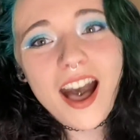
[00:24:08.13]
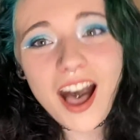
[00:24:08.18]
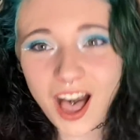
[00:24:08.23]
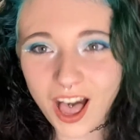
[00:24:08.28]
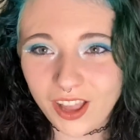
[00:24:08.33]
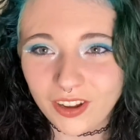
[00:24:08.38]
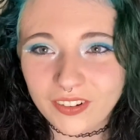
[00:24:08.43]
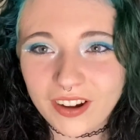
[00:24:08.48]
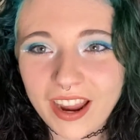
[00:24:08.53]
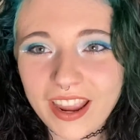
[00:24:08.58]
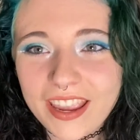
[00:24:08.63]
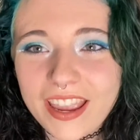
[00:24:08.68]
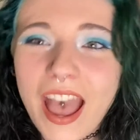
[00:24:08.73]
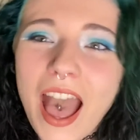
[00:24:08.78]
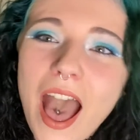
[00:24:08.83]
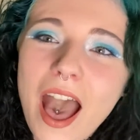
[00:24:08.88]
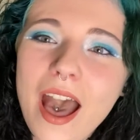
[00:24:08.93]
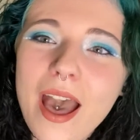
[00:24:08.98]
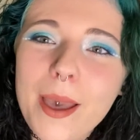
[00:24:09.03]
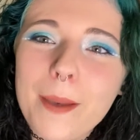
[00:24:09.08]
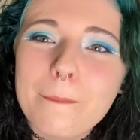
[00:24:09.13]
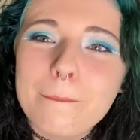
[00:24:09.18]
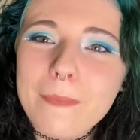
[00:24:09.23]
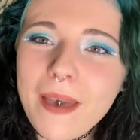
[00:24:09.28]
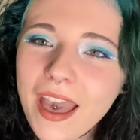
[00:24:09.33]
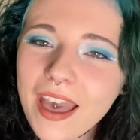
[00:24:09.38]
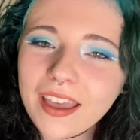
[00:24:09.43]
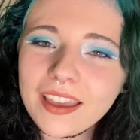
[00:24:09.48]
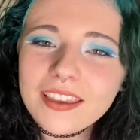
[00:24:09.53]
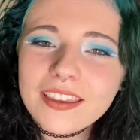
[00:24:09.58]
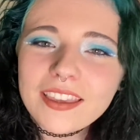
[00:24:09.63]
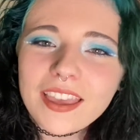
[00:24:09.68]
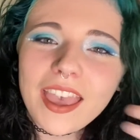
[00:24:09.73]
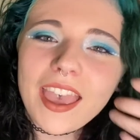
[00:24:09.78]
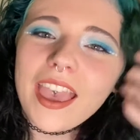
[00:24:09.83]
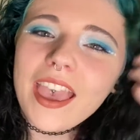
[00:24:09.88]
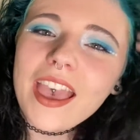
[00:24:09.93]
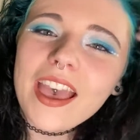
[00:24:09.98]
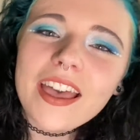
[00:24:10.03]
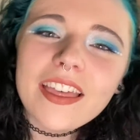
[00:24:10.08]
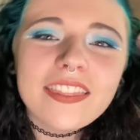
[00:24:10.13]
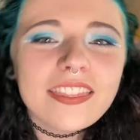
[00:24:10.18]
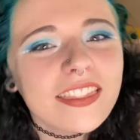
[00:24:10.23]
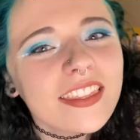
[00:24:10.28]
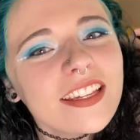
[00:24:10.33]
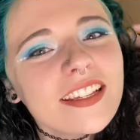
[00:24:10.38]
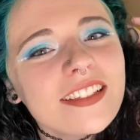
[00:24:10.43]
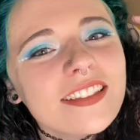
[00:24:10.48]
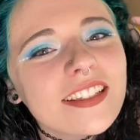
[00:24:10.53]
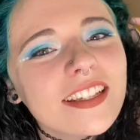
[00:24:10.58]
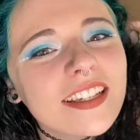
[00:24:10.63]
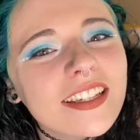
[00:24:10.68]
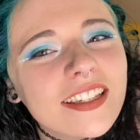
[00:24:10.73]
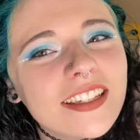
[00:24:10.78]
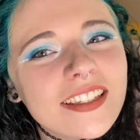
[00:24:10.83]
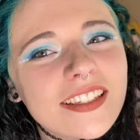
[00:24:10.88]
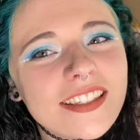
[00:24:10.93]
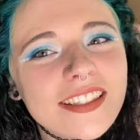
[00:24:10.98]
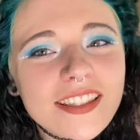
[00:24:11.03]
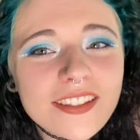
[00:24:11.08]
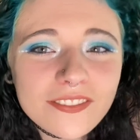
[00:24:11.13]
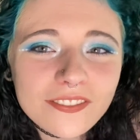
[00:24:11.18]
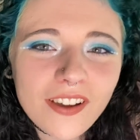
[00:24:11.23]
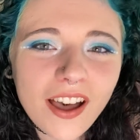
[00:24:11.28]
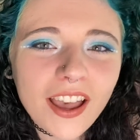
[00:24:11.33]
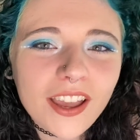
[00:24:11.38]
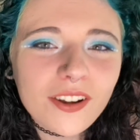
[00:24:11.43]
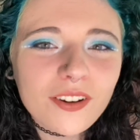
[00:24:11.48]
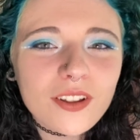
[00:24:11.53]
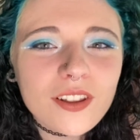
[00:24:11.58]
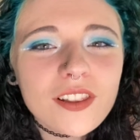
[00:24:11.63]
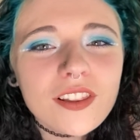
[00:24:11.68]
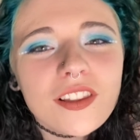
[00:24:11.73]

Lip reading: All right, I'm back, and this is the final